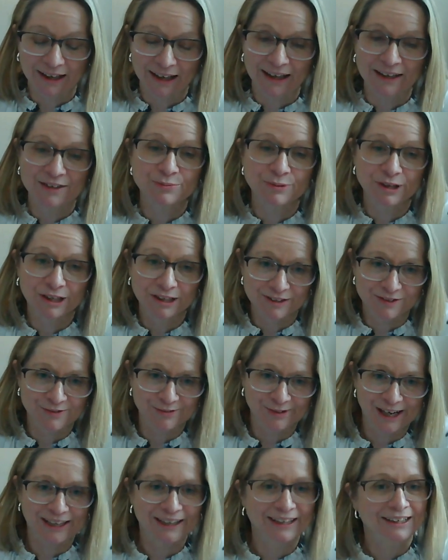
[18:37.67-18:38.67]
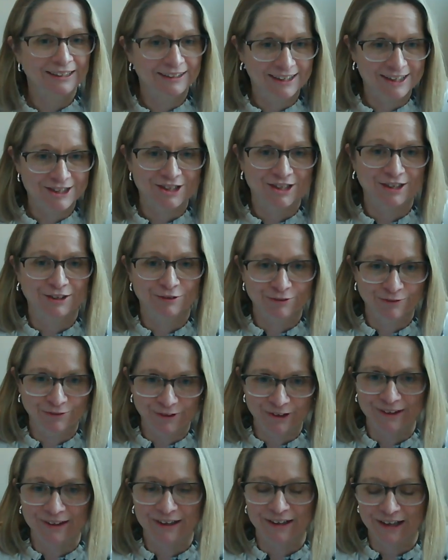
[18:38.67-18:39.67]
as well as recognition
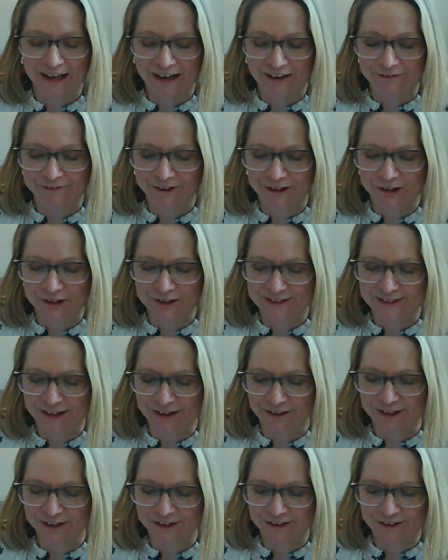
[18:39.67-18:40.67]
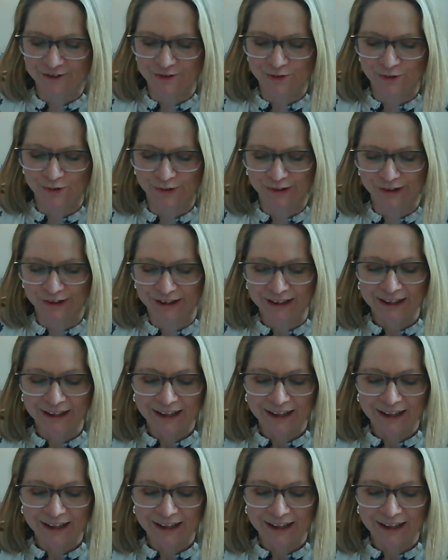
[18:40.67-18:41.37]
for their efforts here at the school.